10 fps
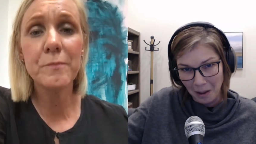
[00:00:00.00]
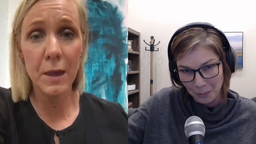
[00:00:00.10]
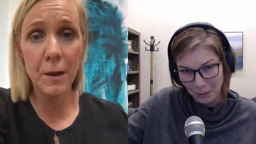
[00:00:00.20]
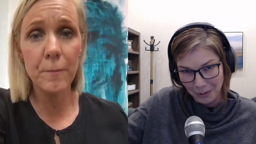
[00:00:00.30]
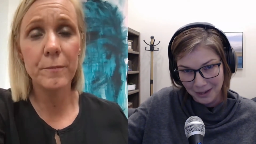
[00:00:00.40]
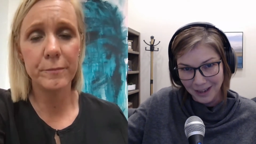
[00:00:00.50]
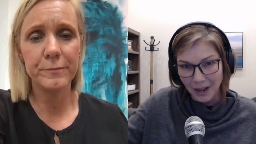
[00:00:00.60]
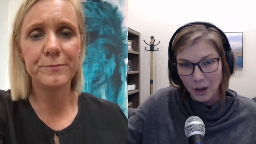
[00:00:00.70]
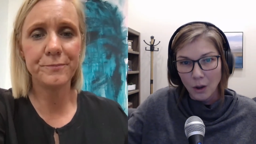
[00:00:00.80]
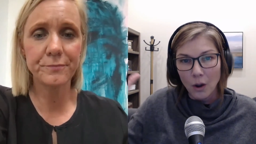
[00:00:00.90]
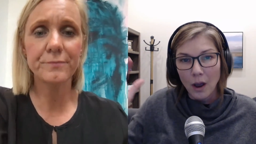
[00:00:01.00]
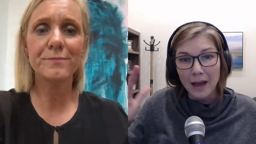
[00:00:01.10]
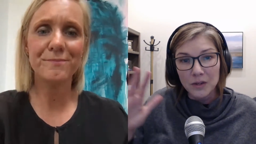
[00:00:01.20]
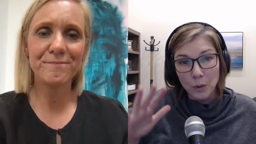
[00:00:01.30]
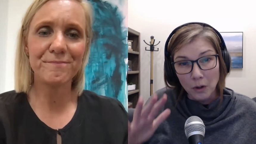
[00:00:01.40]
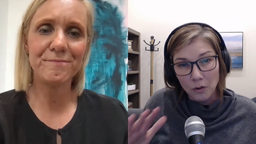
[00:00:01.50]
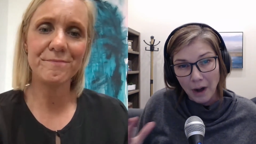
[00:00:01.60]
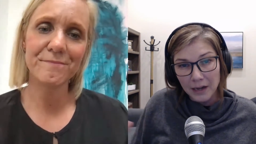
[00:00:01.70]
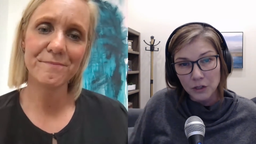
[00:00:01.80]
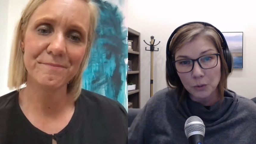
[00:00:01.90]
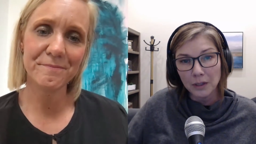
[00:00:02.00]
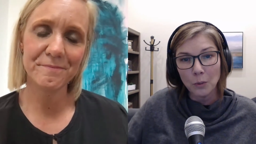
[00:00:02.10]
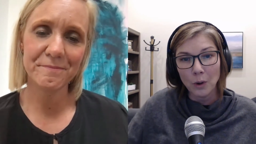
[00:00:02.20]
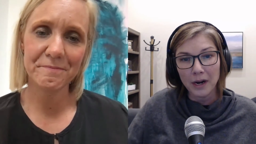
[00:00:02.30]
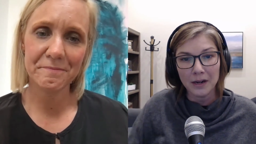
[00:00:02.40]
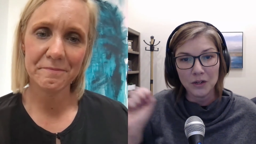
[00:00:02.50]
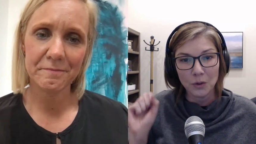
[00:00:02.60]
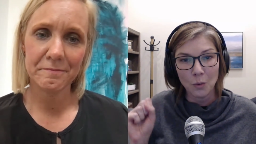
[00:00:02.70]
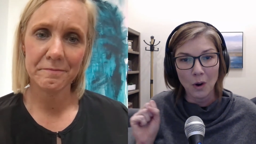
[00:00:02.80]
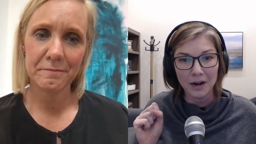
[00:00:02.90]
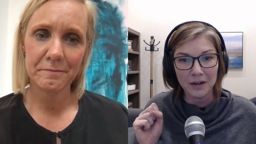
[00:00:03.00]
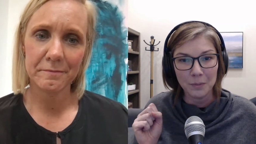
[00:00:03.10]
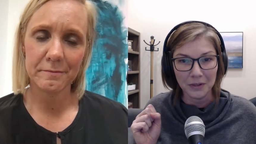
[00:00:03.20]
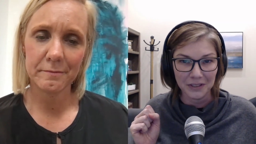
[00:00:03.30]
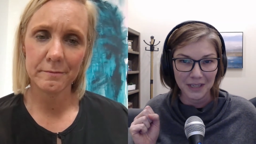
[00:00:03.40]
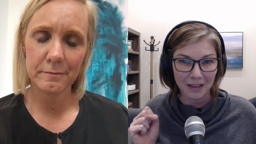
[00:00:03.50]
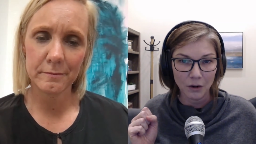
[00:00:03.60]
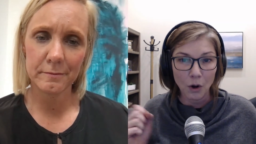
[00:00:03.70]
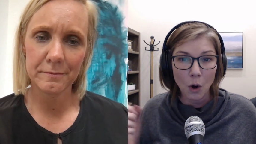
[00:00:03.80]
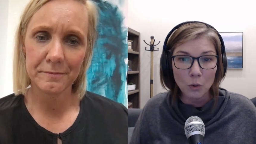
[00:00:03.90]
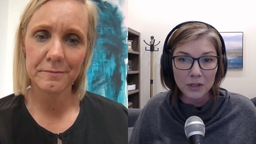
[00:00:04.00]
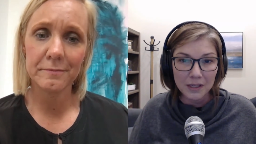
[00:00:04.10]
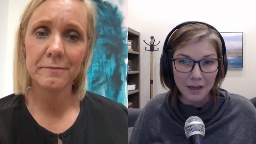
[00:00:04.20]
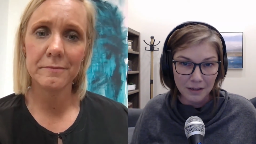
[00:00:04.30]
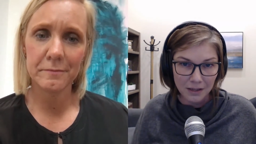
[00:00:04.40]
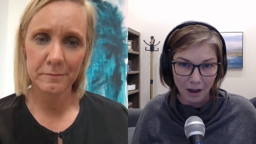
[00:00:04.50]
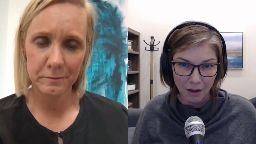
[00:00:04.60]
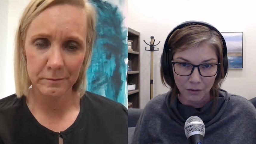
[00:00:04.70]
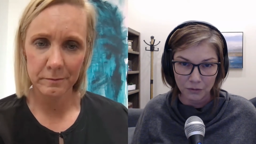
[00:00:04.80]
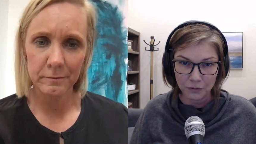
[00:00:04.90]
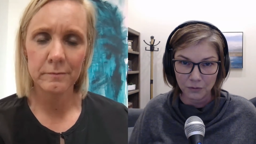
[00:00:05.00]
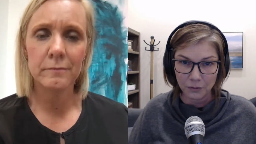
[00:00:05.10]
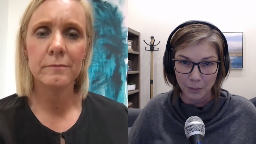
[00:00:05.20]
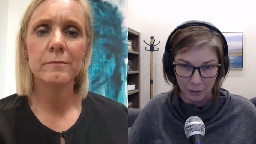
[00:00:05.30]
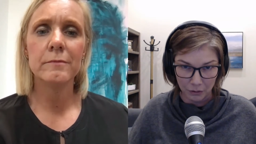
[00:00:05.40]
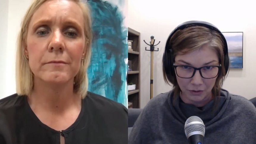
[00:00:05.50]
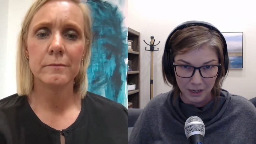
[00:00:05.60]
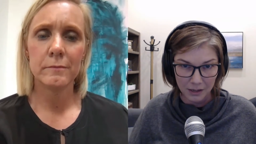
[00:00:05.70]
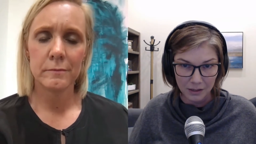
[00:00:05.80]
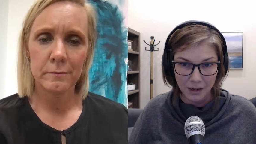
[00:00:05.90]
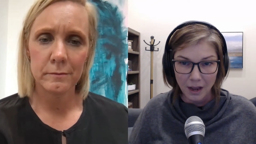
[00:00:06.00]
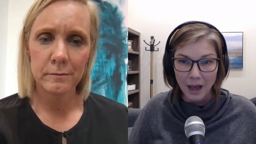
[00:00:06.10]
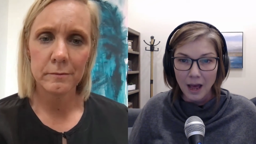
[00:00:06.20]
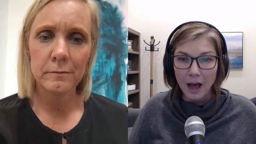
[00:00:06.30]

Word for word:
Speaker 1: up, yep. as we're gradually working toward building their own sense of boundaries,